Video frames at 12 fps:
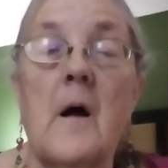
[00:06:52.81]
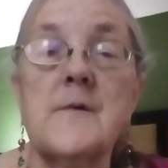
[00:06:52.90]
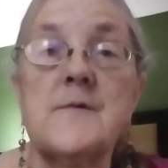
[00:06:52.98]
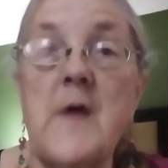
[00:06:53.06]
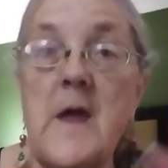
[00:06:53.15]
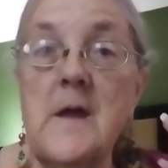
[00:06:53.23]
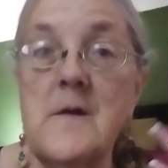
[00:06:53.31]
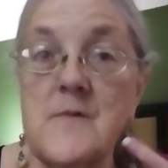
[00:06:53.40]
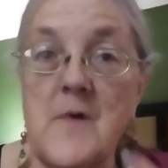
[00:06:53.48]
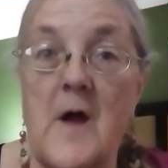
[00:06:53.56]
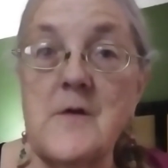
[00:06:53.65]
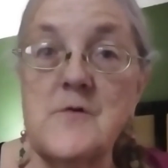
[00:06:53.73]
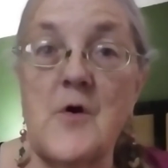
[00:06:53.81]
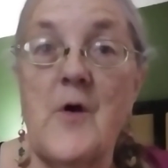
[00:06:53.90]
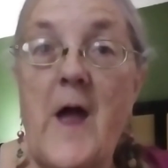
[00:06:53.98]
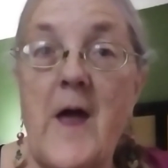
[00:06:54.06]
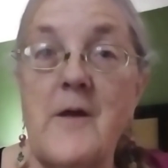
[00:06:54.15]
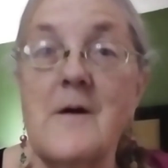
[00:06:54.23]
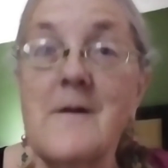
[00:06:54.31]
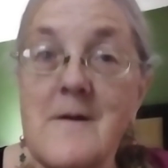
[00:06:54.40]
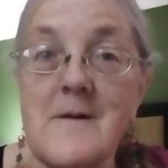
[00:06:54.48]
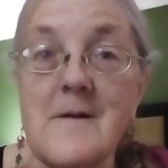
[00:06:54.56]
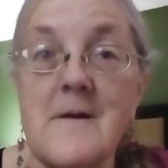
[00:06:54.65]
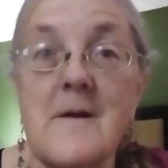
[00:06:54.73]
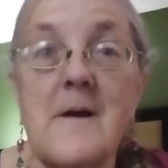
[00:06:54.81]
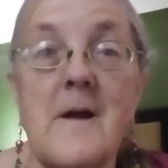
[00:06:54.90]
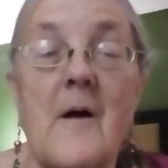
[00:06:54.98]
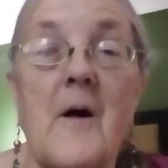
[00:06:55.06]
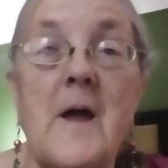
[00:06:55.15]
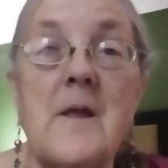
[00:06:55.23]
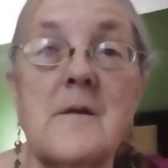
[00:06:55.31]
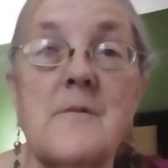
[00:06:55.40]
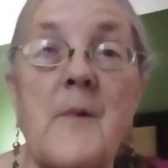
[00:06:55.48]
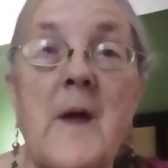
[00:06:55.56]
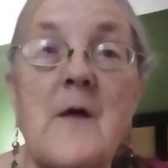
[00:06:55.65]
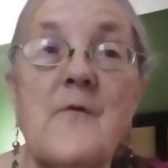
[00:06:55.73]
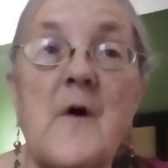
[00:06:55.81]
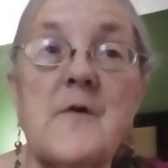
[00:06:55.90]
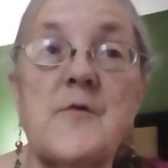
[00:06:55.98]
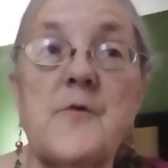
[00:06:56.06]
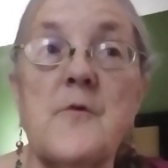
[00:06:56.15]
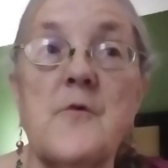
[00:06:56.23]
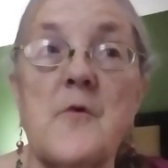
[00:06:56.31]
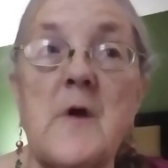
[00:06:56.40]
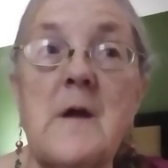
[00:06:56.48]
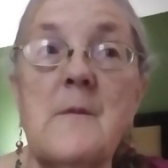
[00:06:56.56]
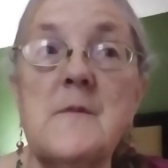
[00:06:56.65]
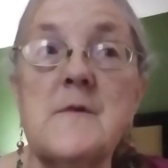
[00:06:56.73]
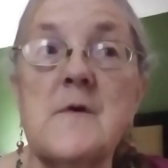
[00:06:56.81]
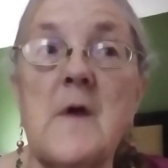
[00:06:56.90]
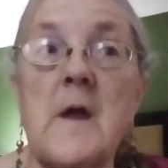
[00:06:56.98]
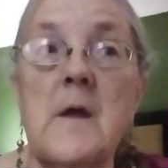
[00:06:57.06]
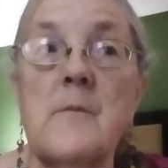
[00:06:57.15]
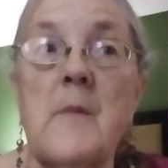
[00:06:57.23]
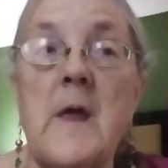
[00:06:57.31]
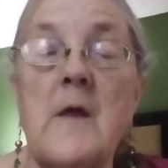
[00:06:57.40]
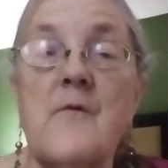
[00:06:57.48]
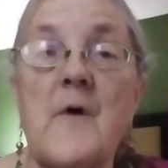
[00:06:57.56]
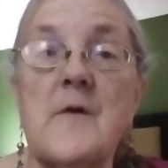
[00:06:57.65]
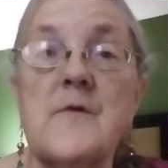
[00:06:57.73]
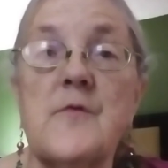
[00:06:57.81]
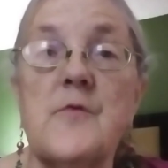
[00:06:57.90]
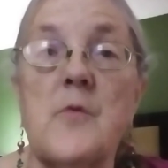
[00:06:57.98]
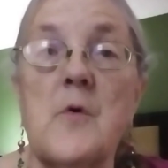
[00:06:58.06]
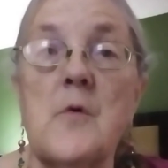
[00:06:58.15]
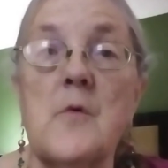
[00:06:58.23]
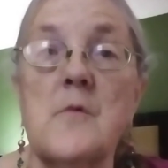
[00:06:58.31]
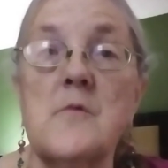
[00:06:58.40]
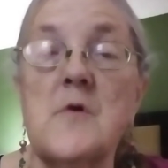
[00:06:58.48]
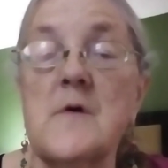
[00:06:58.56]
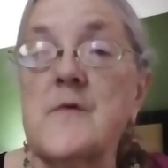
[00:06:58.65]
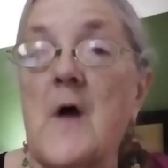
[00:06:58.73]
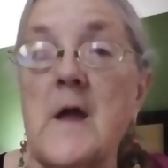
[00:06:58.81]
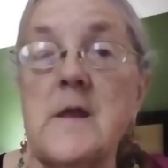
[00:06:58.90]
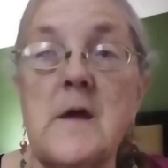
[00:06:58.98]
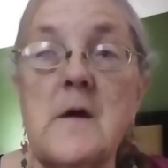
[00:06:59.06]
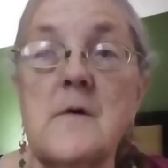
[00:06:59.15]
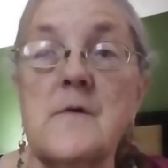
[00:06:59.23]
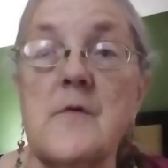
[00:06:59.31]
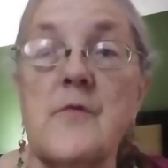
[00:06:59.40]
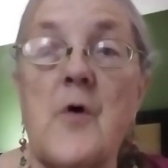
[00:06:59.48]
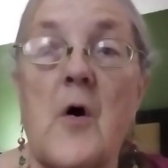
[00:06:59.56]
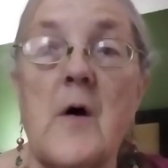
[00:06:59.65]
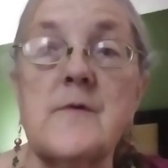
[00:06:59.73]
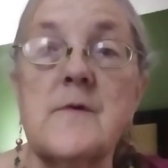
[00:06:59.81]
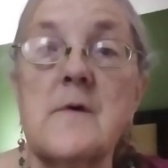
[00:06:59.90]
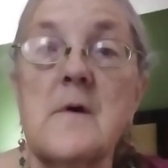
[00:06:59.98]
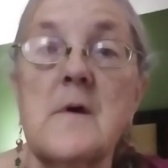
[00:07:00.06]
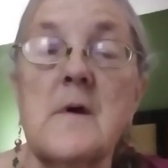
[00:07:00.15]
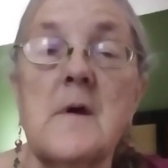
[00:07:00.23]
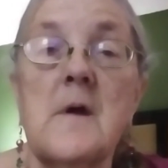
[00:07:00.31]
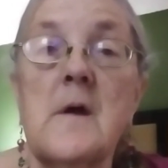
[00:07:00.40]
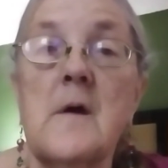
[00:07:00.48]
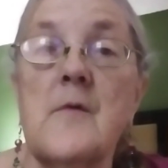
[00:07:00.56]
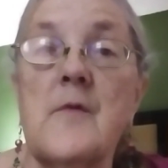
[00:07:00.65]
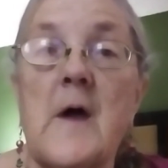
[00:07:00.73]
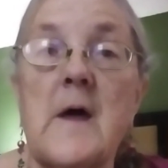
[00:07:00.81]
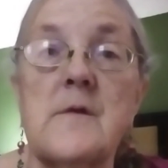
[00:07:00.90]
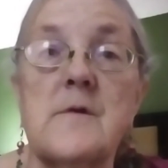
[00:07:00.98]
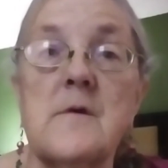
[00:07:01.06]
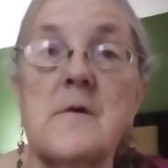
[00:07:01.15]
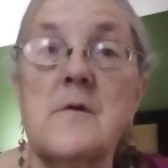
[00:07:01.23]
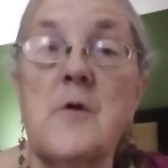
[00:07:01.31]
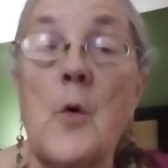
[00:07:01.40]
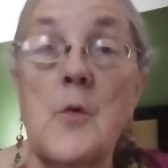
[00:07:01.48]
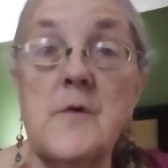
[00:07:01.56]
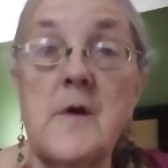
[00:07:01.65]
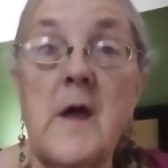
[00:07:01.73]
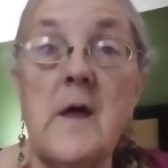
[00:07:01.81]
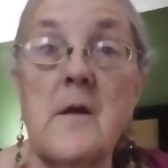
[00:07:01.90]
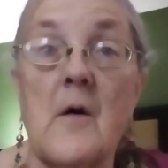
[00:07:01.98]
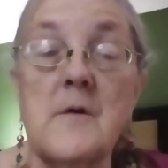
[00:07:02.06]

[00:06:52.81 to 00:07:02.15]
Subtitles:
stay inside your head and manifest through dreams and manifest through just ideas and thoughts that don't get